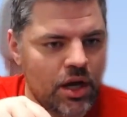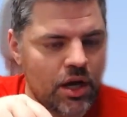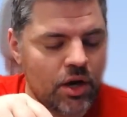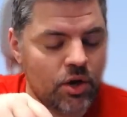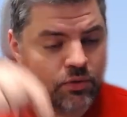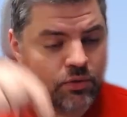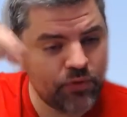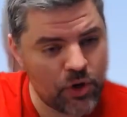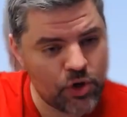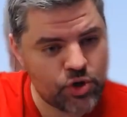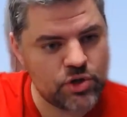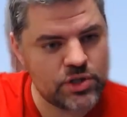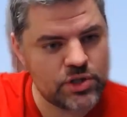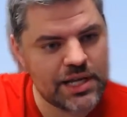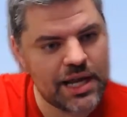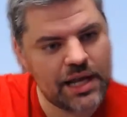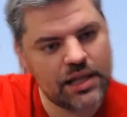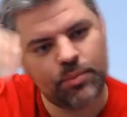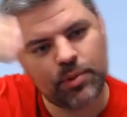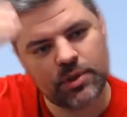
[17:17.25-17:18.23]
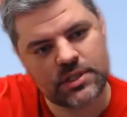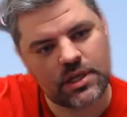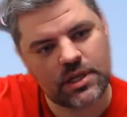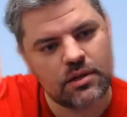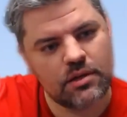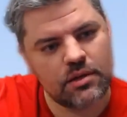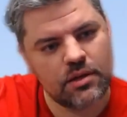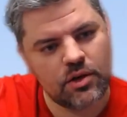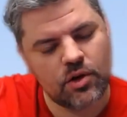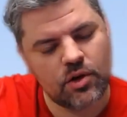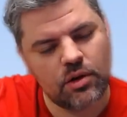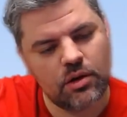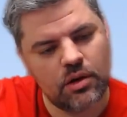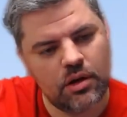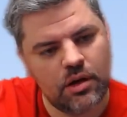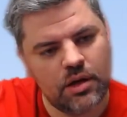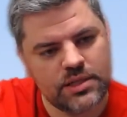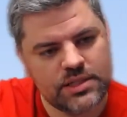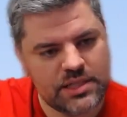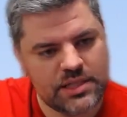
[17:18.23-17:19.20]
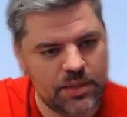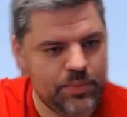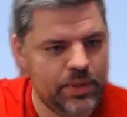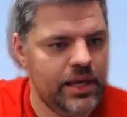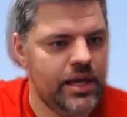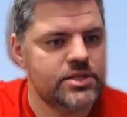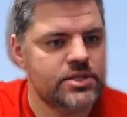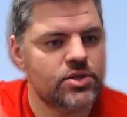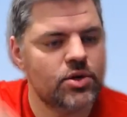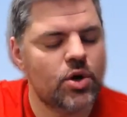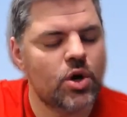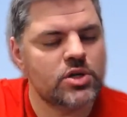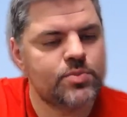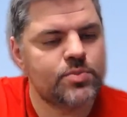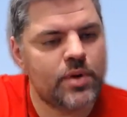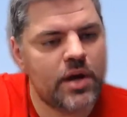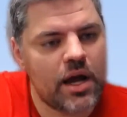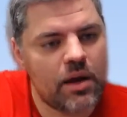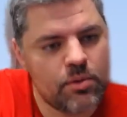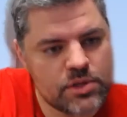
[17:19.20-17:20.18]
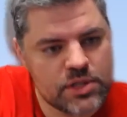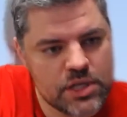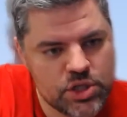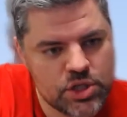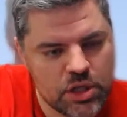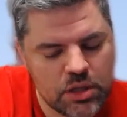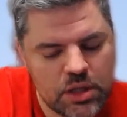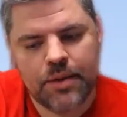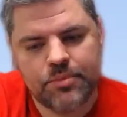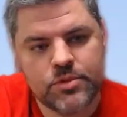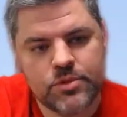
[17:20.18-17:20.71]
conversions at a particular CPA, so cost per acquisition.